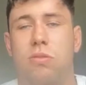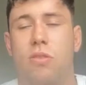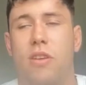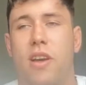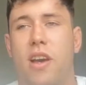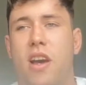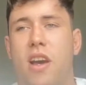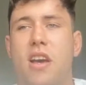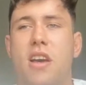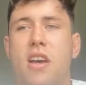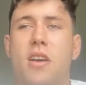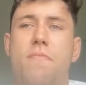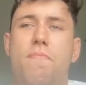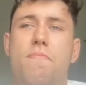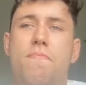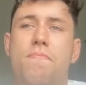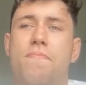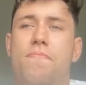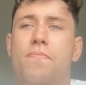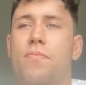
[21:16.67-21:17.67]

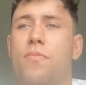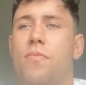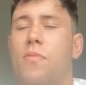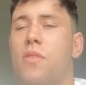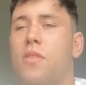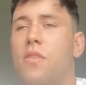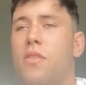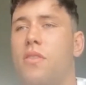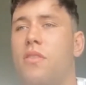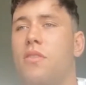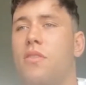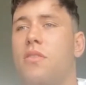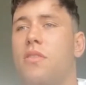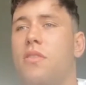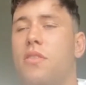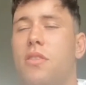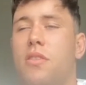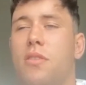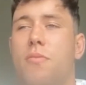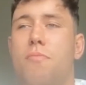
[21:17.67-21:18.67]
The
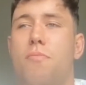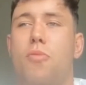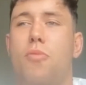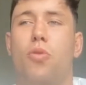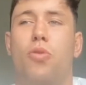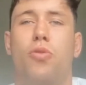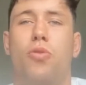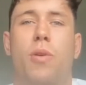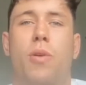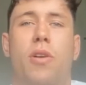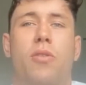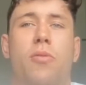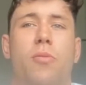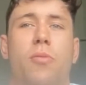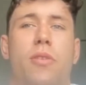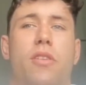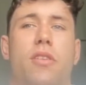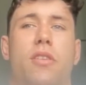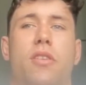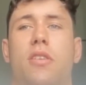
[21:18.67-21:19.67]
most
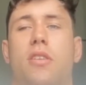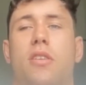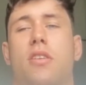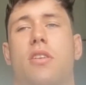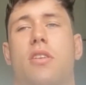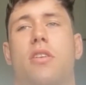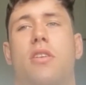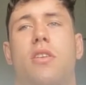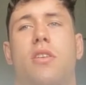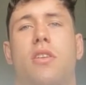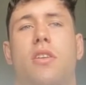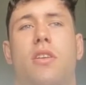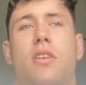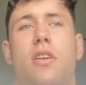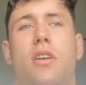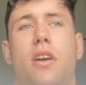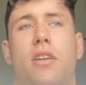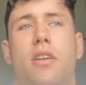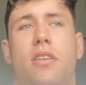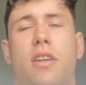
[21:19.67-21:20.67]
welcoming,
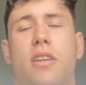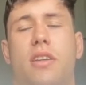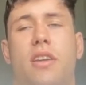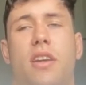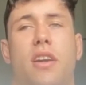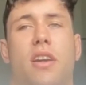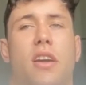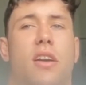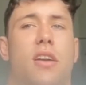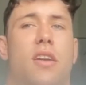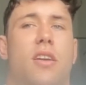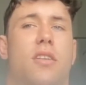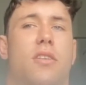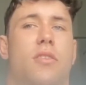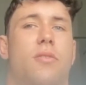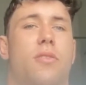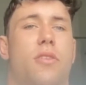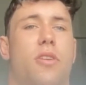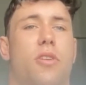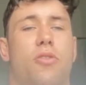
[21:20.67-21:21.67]
I think,
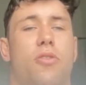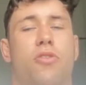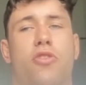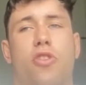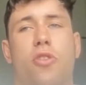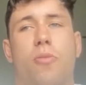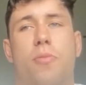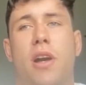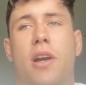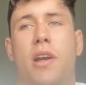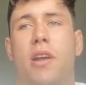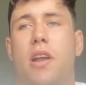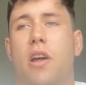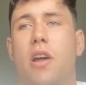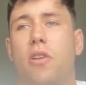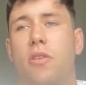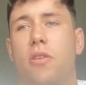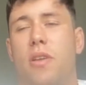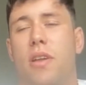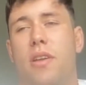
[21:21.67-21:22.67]
Stuart
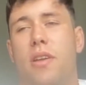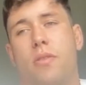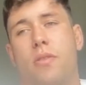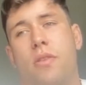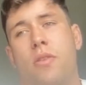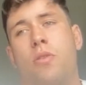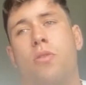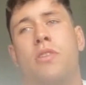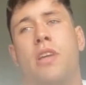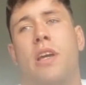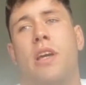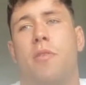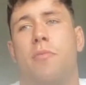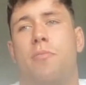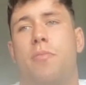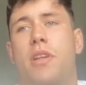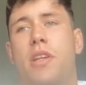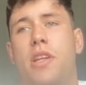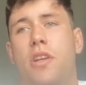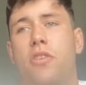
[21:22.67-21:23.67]
McAnally. The whole time I've
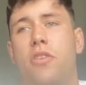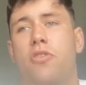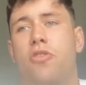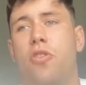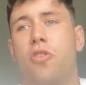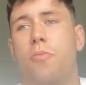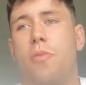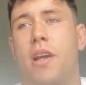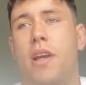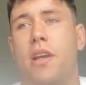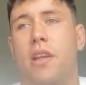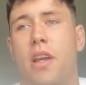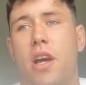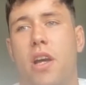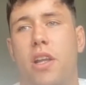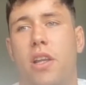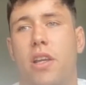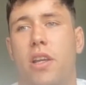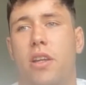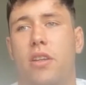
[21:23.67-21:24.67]
been here, Stuart
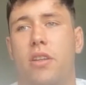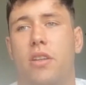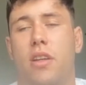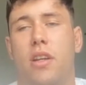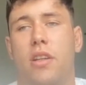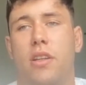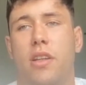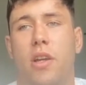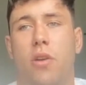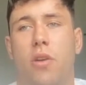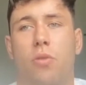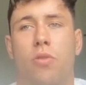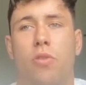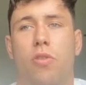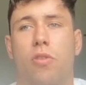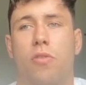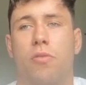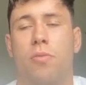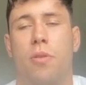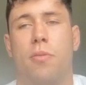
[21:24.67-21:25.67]
McAnally and
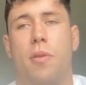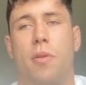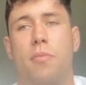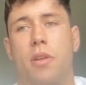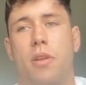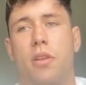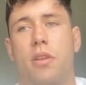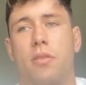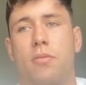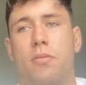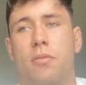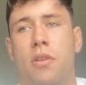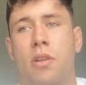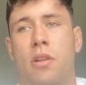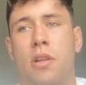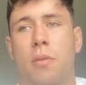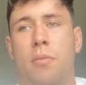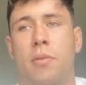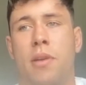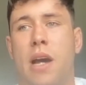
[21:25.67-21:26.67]
Gilco have probably been
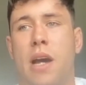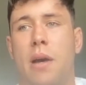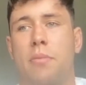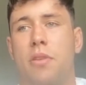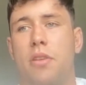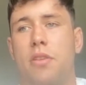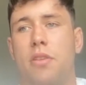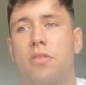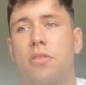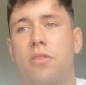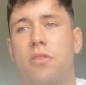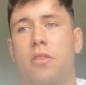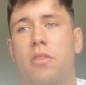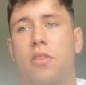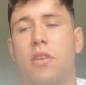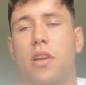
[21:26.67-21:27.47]
club captains.